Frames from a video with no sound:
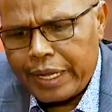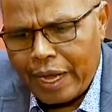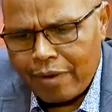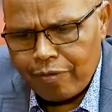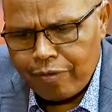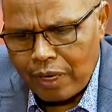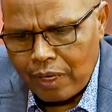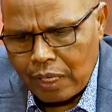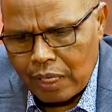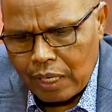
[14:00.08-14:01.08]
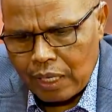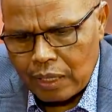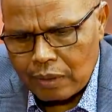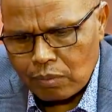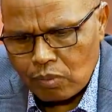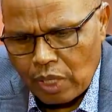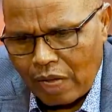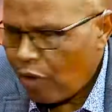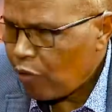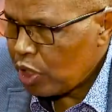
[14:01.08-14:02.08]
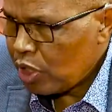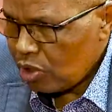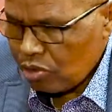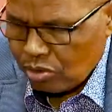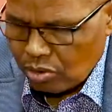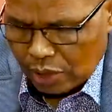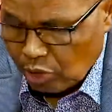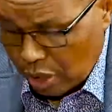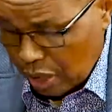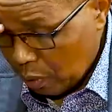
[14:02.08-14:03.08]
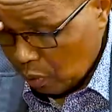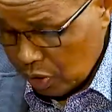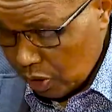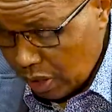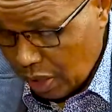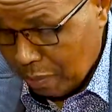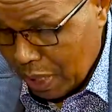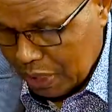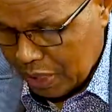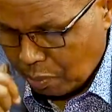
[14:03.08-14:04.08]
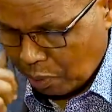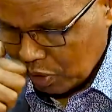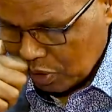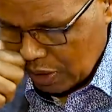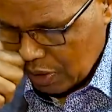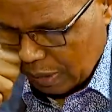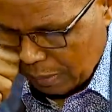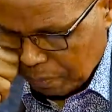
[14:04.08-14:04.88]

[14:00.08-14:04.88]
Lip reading: have I've avoided talking about the American politics.